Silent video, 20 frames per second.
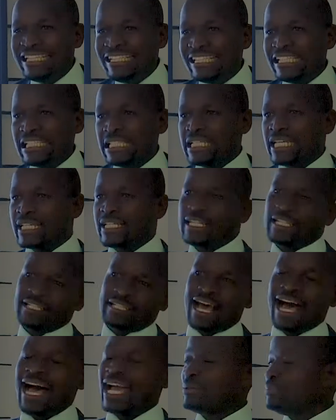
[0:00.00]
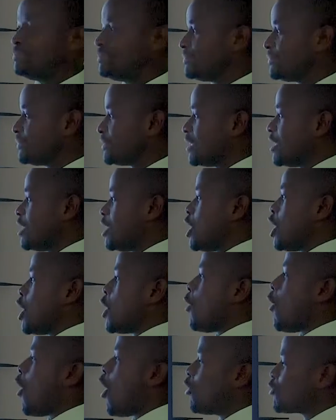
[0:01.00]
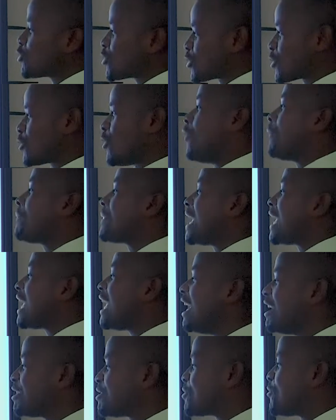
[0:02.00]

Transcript: need at a time. Also, each